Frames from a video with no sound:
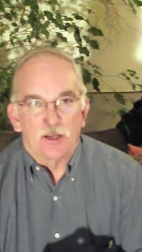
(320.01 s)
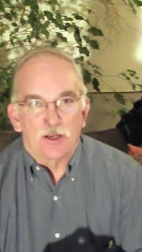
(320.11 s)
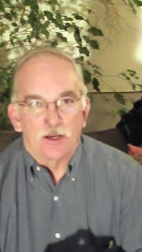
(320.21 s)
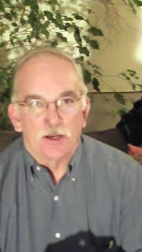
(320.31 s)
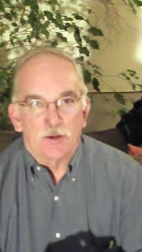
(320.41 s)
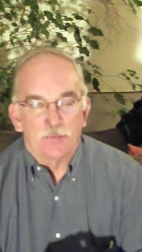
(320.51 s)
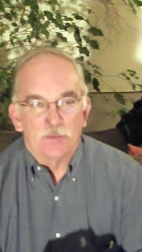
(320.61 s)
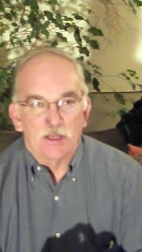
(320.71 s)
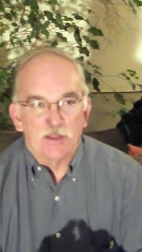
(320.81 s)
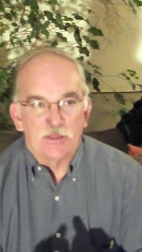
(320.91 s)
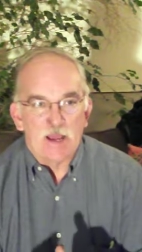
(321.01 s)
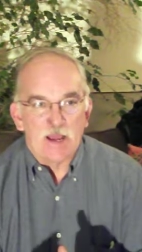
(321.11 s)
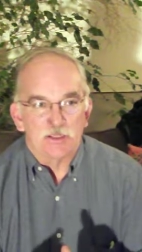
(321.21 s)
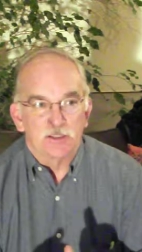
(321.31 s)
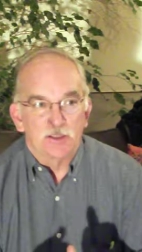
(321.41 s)
in
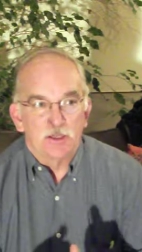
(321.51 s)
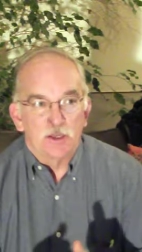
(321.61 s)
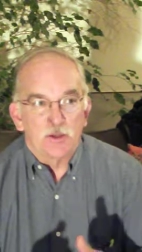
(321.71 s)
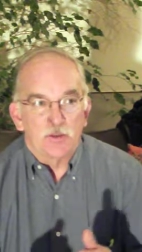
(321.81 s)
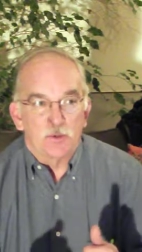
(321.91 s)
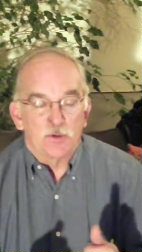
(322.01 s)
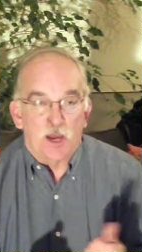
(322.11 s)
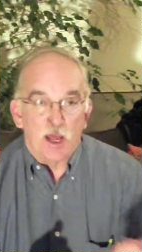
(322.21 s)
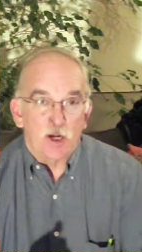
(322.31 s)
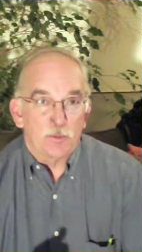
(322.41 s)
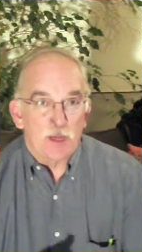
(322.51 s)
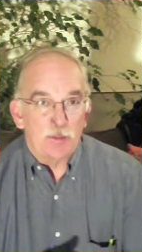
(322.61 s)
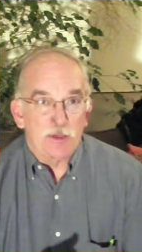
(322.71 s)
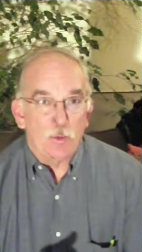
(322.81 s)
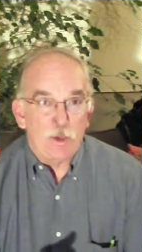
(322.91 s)
that the dollar may
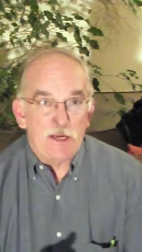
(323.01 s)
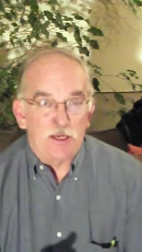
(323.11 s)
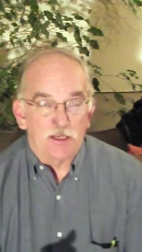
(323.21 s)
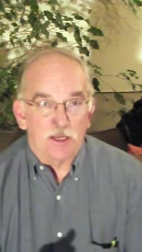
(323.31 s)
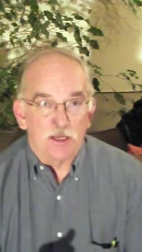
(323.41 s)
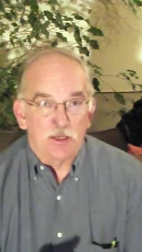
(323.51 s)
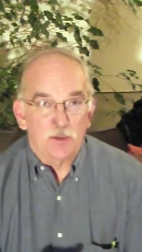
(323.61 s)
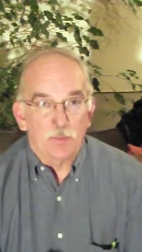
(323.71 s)
be weakening,